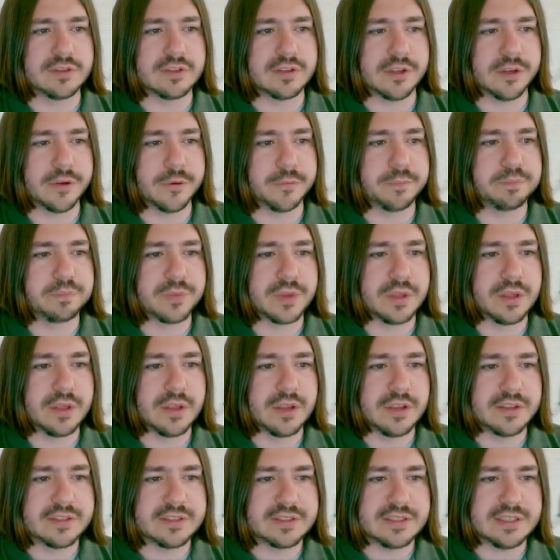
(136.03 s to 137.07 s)
So
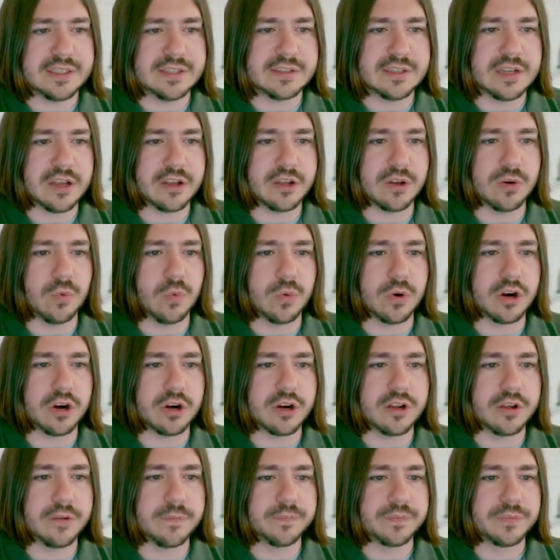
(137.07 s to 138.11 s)
c is not going to
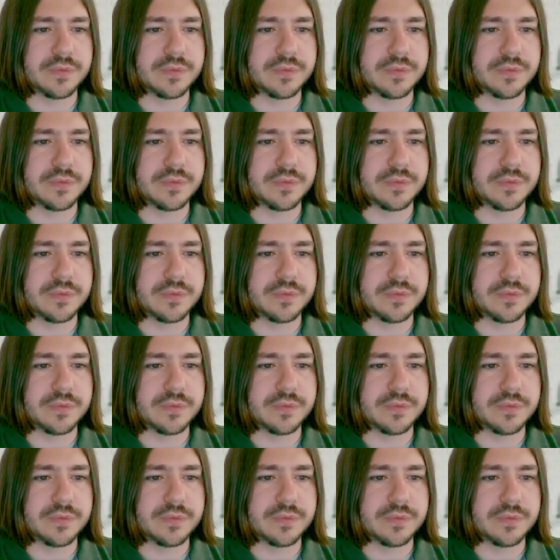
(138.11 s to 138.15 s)
work.